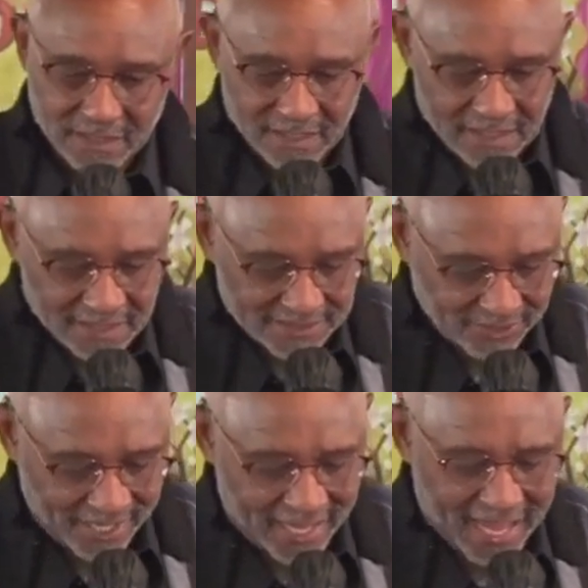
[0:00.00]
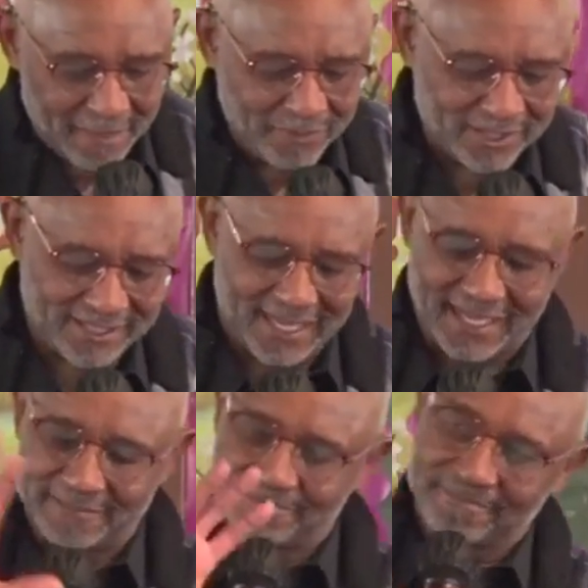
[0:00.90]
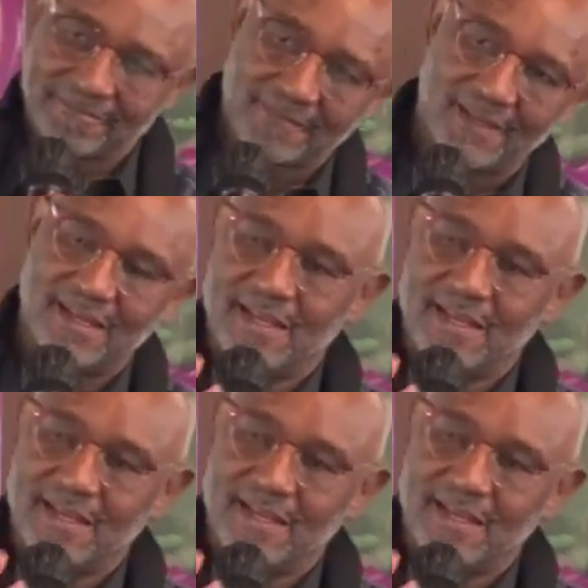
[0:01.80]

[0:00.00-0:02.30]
So I, am going to uh, kind